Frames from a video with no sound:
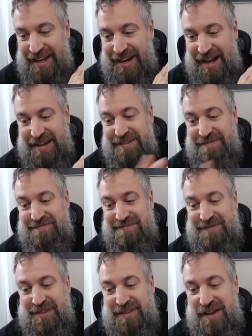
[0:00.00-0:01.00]
and i
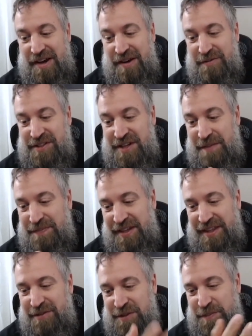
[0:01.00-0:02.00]
thought it was
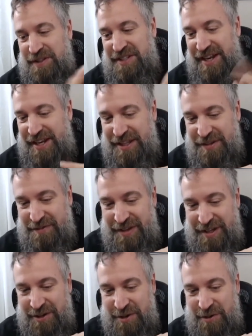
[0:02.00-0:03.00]
something that was presenting in the
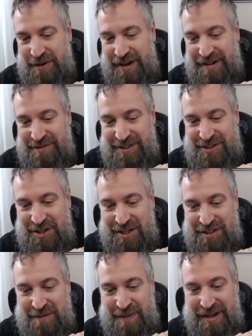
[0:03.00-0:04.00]
vehicle and I was
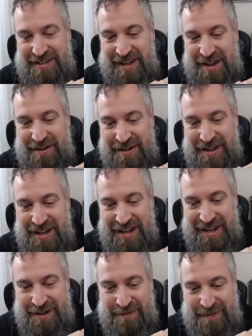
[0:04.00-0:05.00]
chasing my tail.
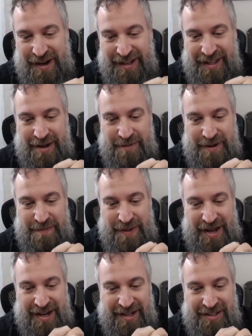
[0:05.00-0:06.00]
And finally I went
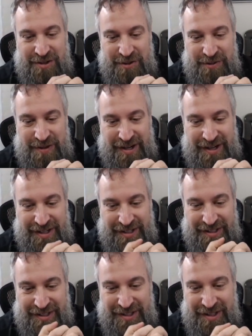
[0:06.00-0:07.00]
back to
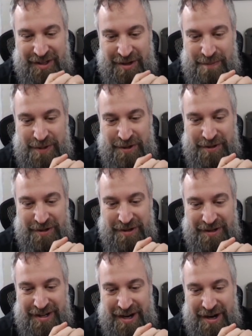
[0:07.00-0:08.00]
uh, to the
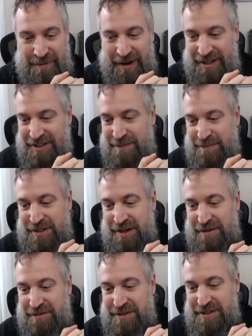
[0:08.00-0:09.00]
computer and I ran some
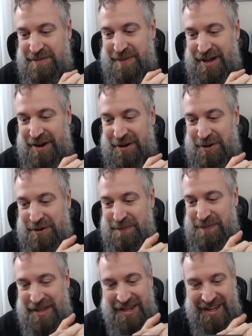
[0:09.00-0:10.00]
tones in my
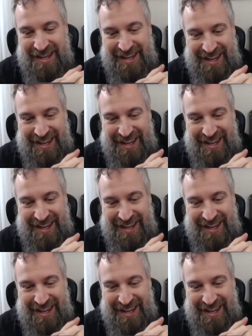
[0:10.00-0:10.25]
home